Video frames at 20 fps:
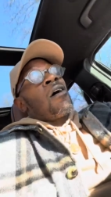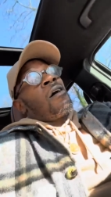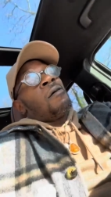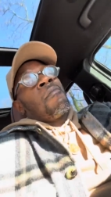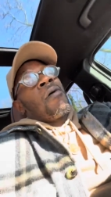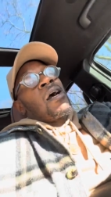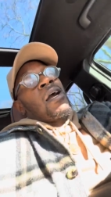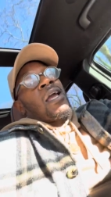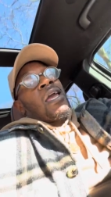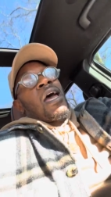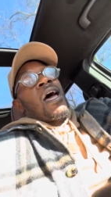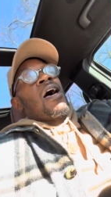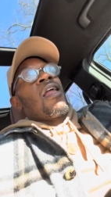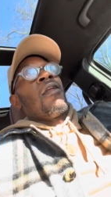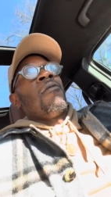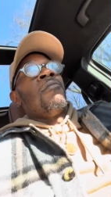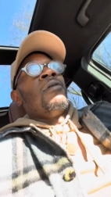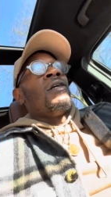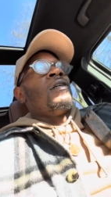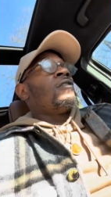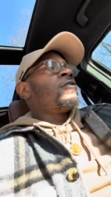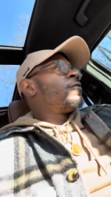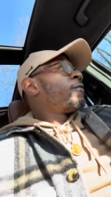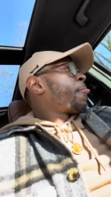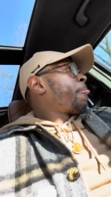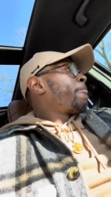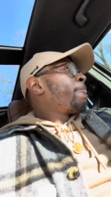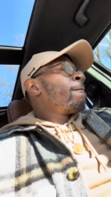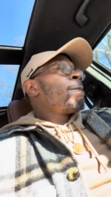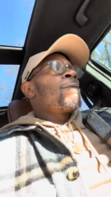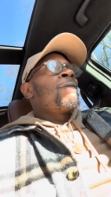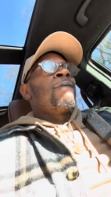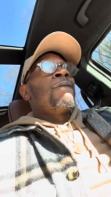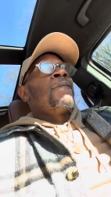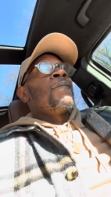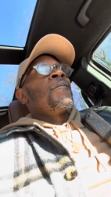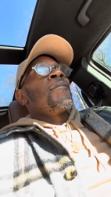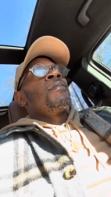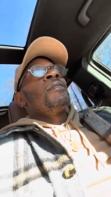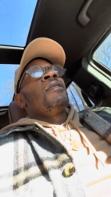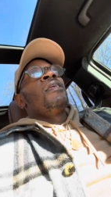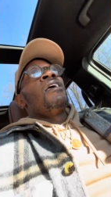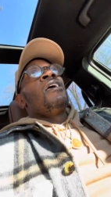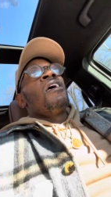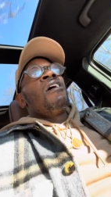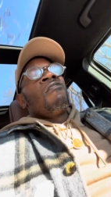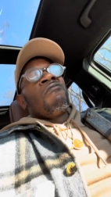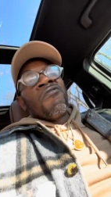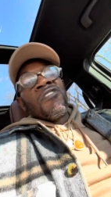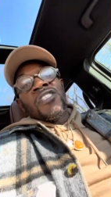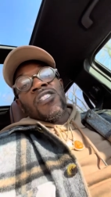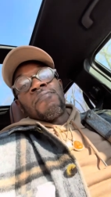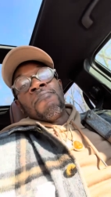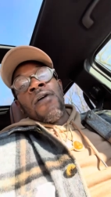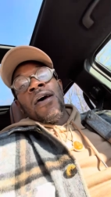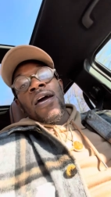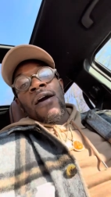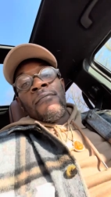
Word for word: on my caliber. Never trust a coward, respect